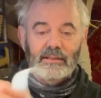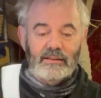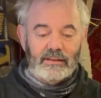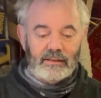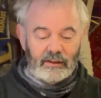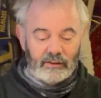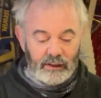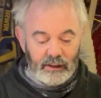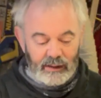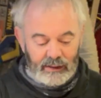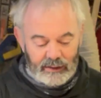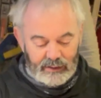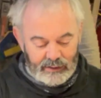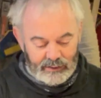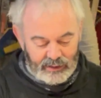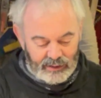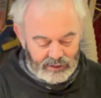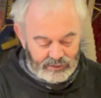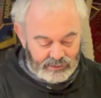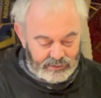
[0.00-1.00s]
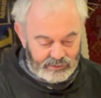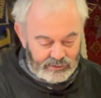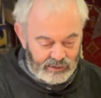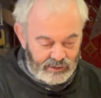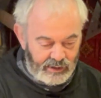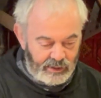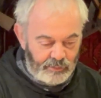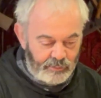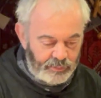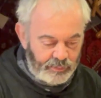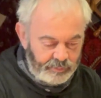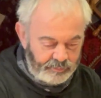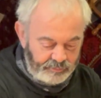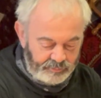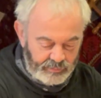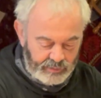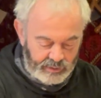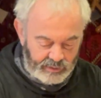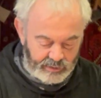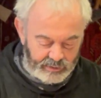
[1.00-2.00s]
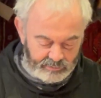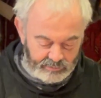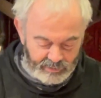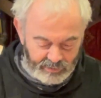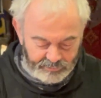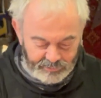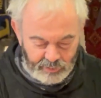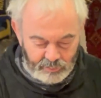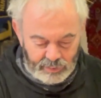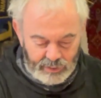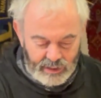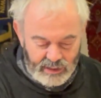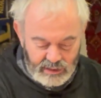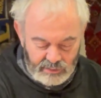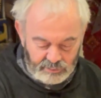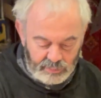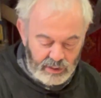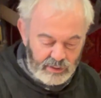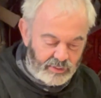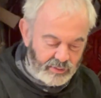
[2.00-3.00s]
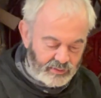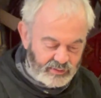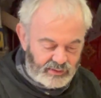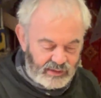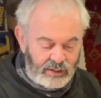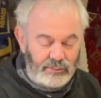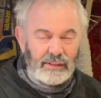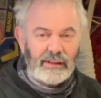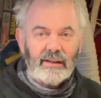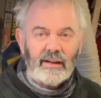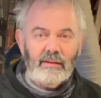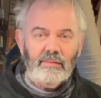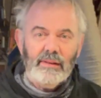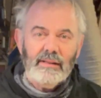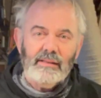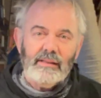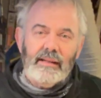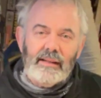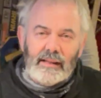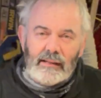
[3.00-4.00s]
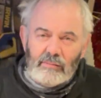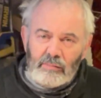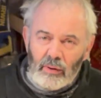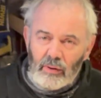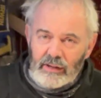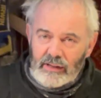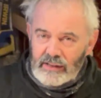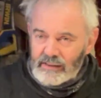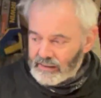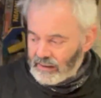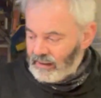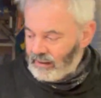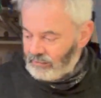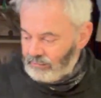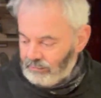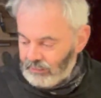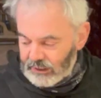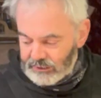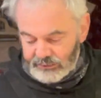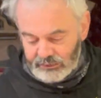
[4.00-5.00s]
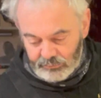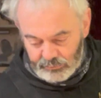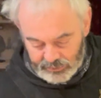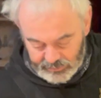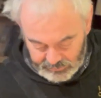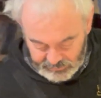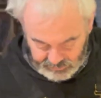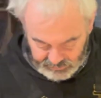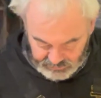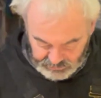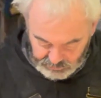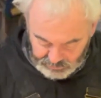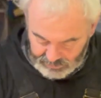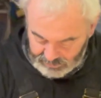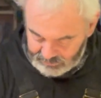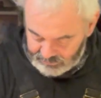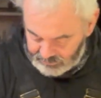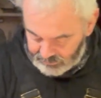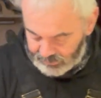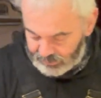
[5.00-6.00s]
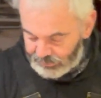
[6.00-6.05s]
So if you plane them both at the same time, there's little point in measuring whether they're square or not.